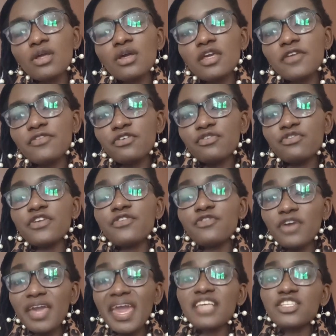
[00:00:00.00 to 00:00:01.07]
if your
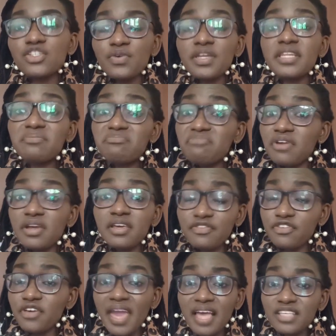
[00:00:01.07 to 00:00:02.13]
hair has
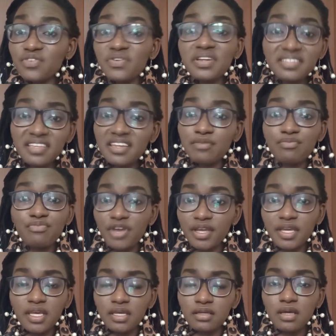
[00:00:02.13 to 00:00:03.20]
already started
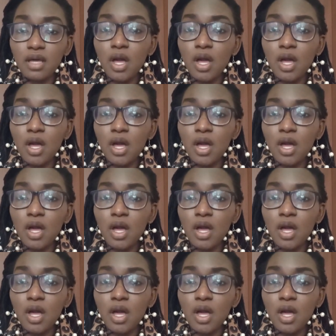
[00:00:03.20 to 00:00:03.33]
breaking,